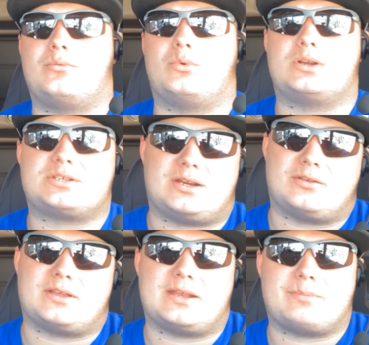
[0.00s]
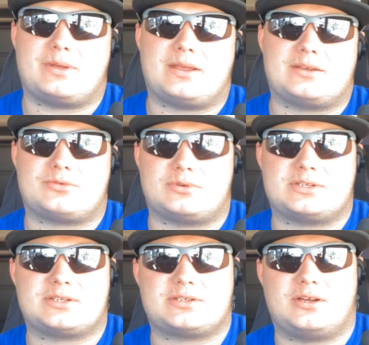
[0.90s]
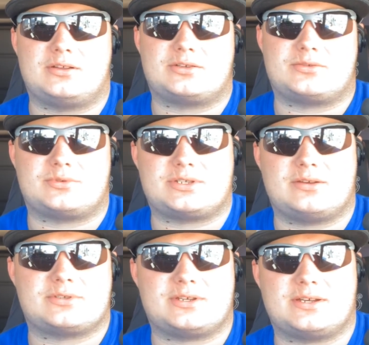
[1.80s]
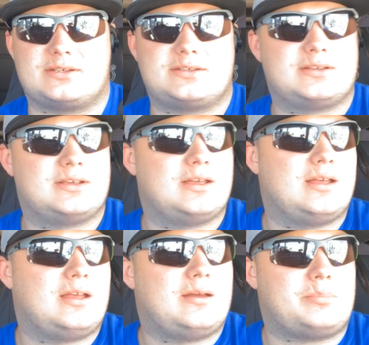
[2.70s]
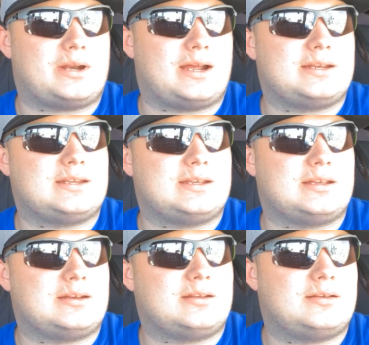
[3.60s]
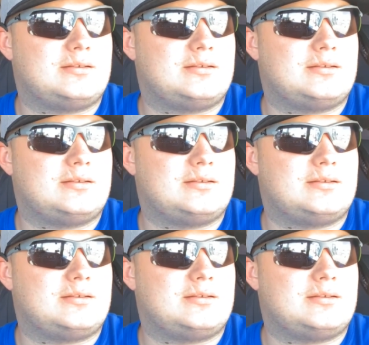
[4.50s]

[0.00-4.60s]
which I only had to pay in $26, which that was nice. But it